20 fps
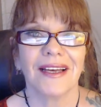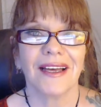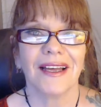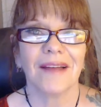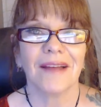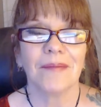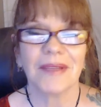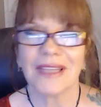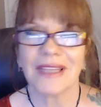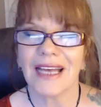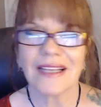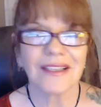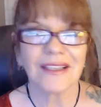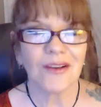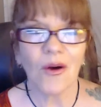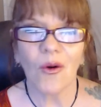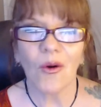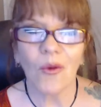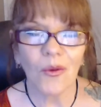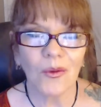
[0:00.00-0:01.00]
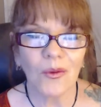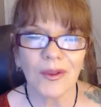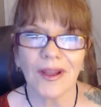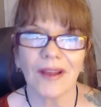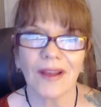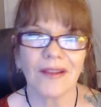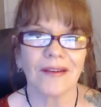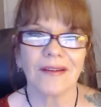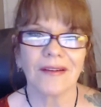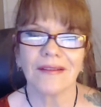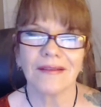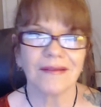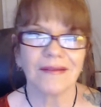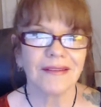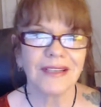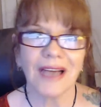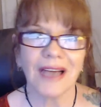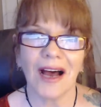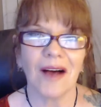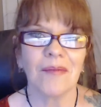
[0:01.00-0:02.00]
But that's a whole nother
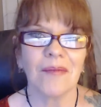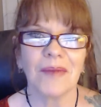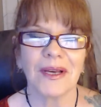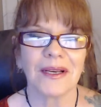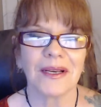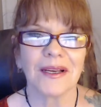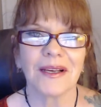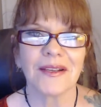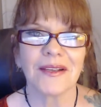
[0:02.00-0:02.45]
topic.